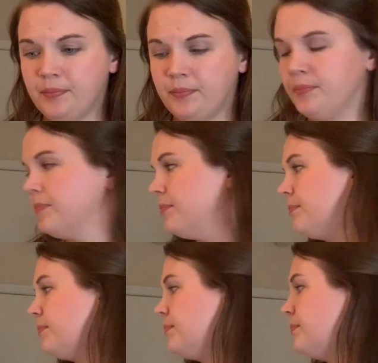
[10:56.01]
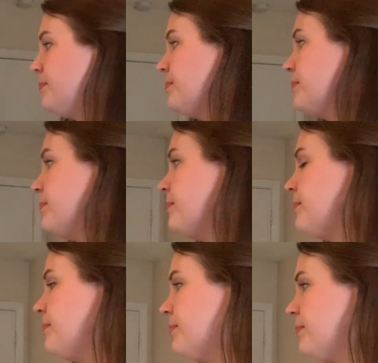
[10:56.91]

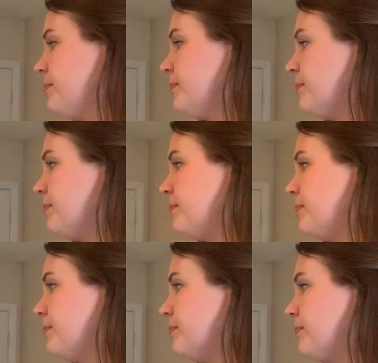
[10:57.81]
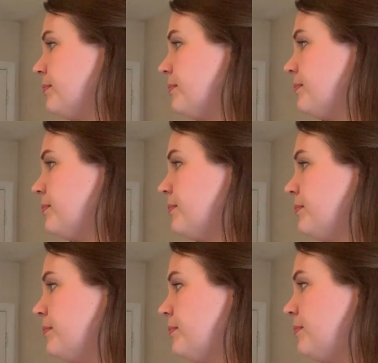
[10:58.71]

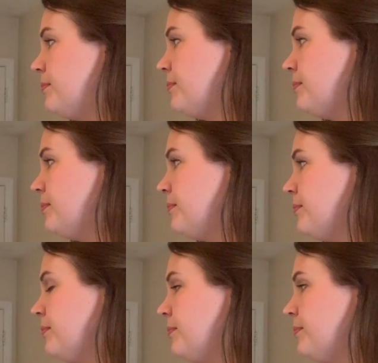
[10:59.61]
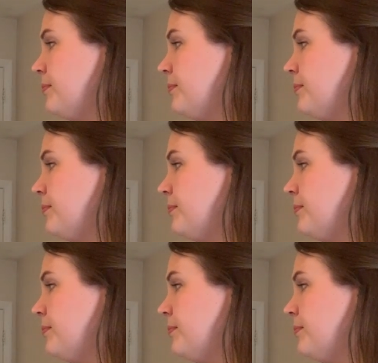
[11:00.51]
(silence)